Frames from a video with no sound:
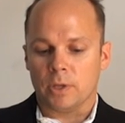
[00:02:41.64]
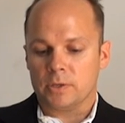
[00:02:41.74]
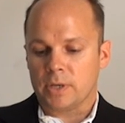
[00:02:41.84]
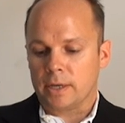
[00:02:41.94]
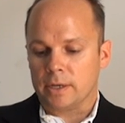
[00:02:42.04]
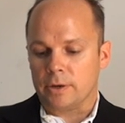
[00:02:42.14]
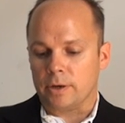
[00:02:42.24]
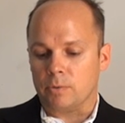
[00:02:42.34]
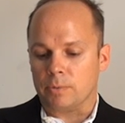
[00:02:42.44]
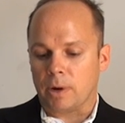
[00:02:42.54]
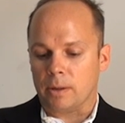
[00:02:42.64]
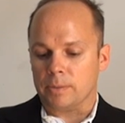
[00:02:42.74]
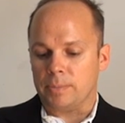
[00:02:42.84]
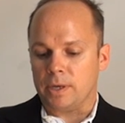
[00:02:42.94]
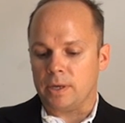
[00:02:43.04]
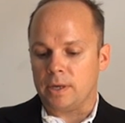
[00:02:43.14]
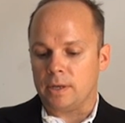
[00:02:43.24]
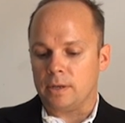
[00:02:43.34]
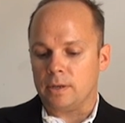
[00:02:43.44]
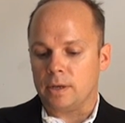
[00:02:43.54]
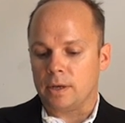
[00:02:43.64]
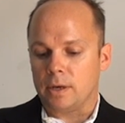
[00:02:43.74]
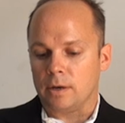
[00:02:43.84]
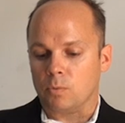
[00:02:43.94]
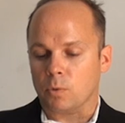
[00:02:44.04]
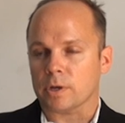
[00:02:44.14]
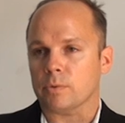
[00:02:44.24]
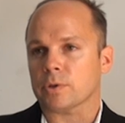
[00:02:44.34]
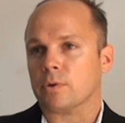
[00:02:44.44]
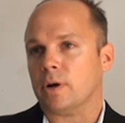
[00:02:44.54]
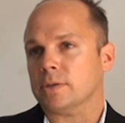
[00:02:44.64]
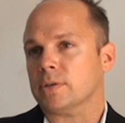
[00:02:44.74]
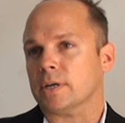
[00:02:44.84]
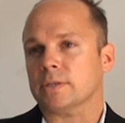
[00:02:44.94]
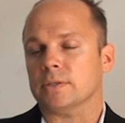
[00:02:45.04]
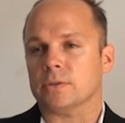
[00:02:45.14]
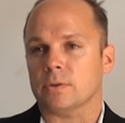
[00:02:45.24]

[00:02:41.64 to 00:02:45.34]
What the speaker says: Secondary would probably be in working with cross-sections.